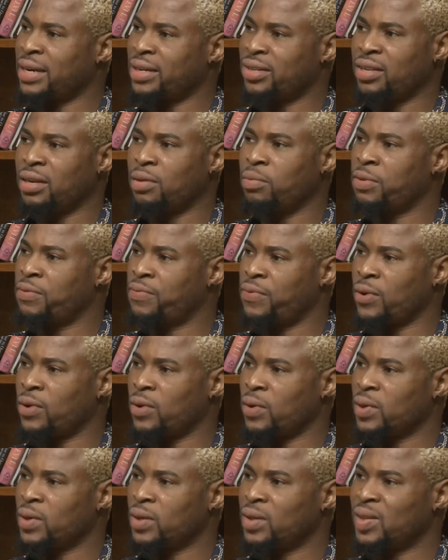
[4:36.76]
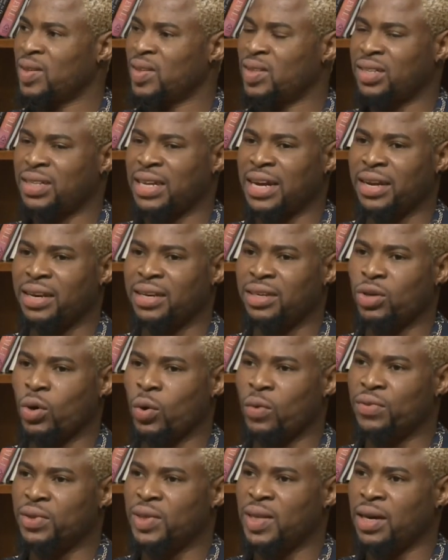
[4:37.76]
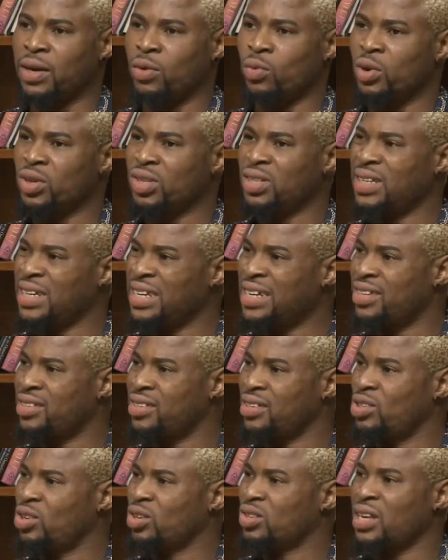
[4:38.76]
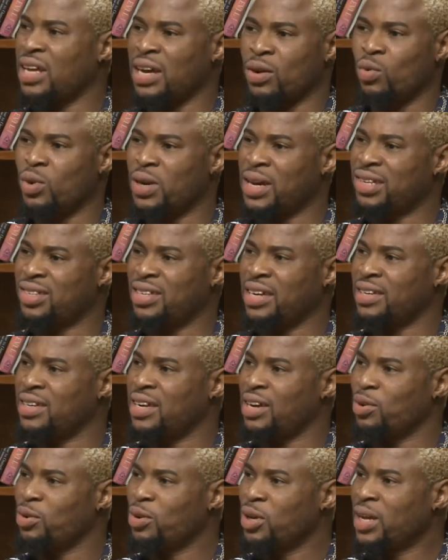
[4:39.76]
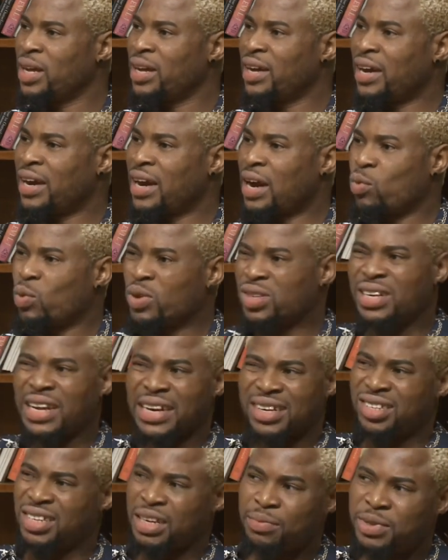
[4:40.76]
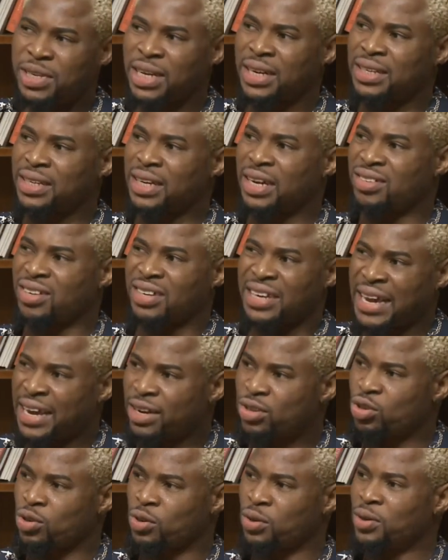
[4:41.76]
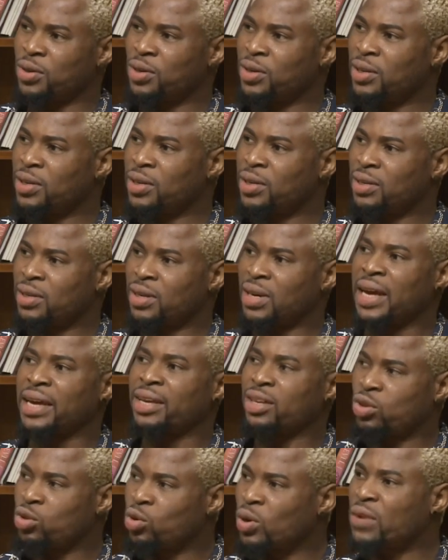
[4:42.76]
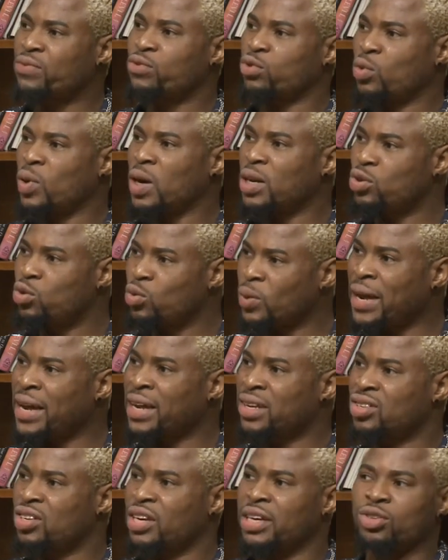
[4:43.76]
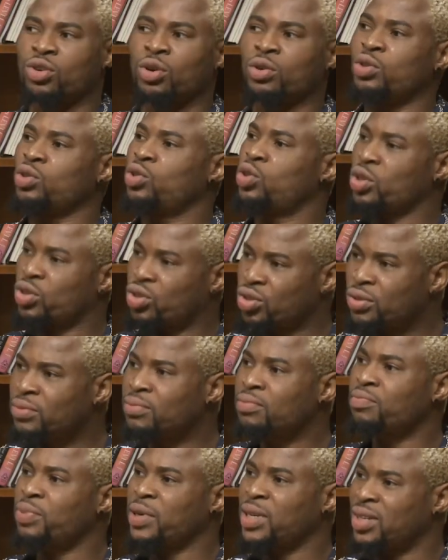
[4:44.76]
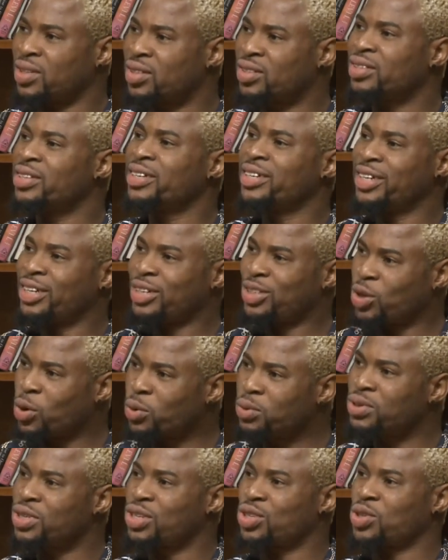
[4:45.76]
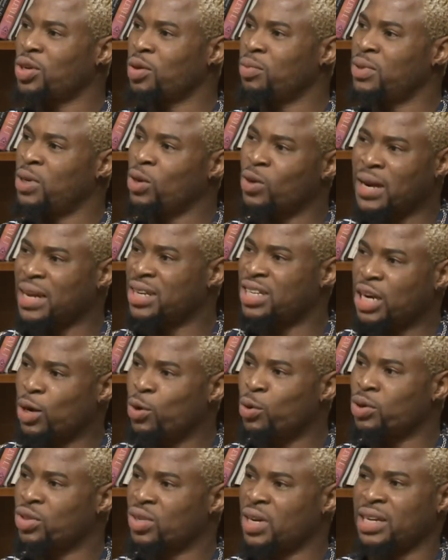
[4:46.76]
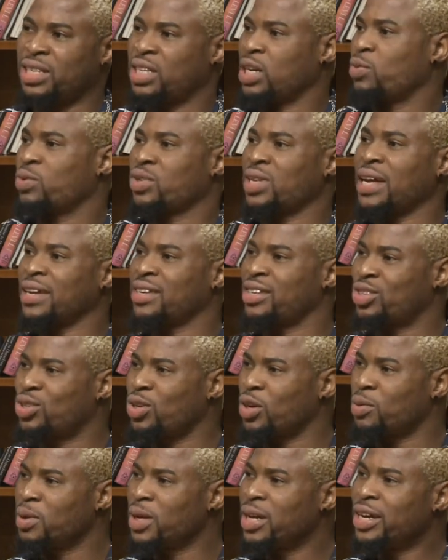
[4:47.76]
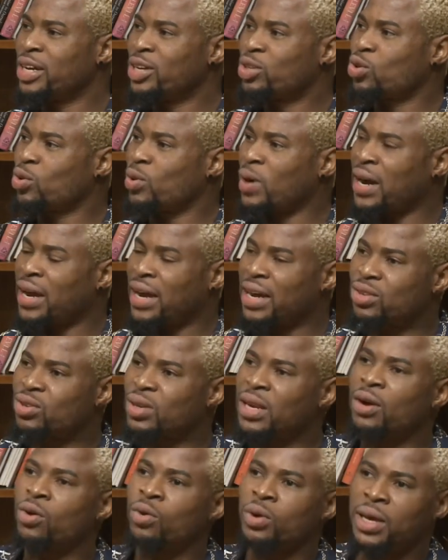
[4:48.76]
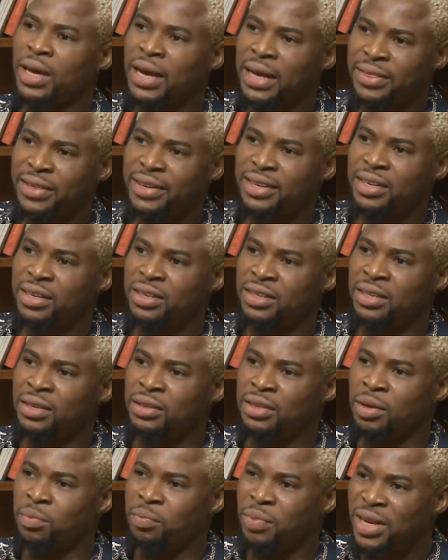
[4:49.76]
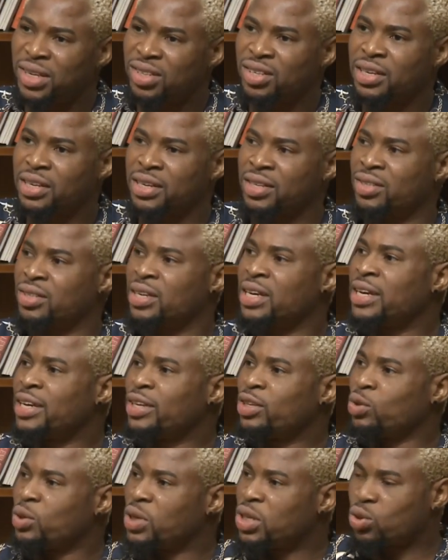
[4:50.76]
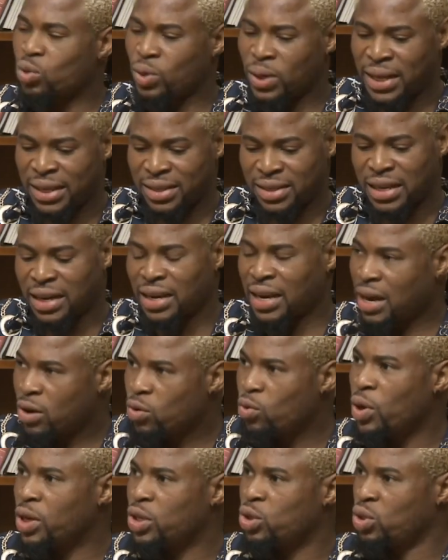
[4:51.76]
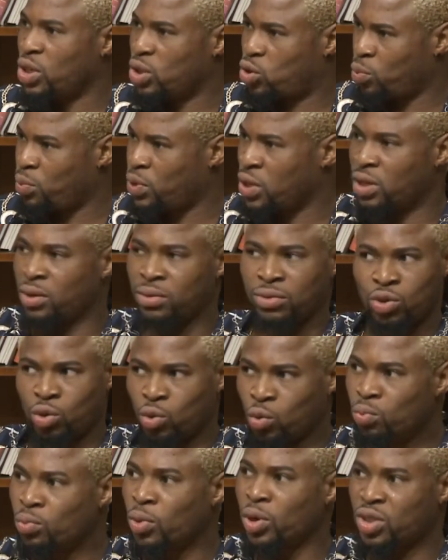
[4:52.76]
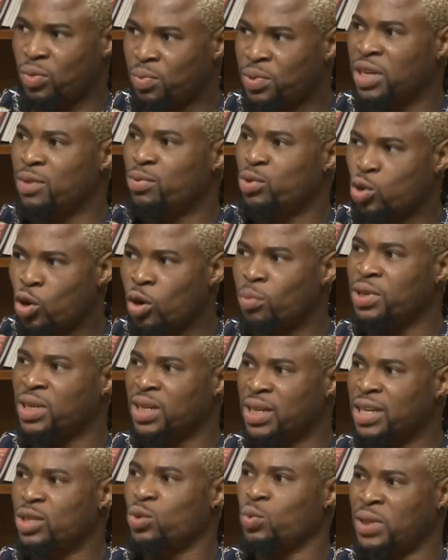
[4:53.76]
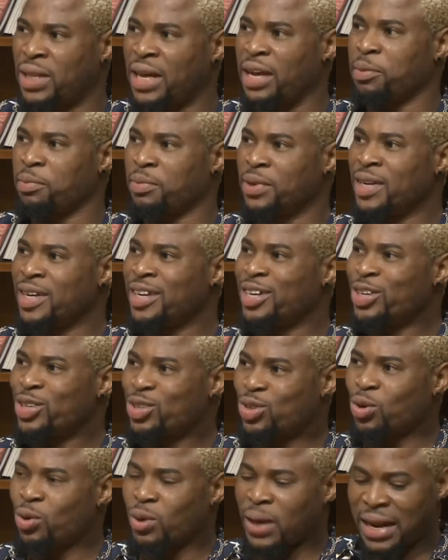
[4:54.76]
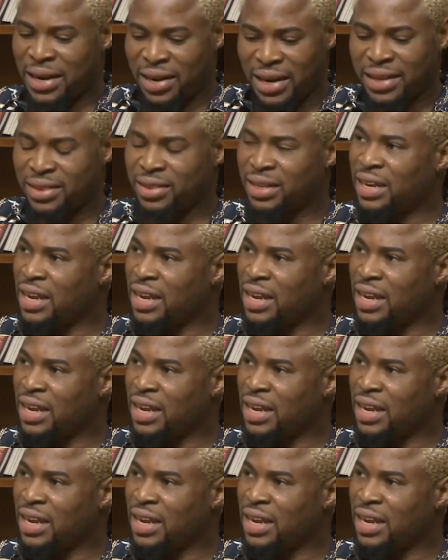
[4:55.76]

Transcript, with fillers: I said before. Starting over there wasn't easy. Just like what I said now, I wasn't accepted as an actor. Mm. They're like, you have to go and do extras or you just, please, don't disturb, don't catch hours. Catch hours like disturb. Yeah. So I uh-huh. had to like, okay, I think the, the, the, basic is you need to learn their language. You need to be, you yeah. must be able to communicate with them. Definitely. So I learned the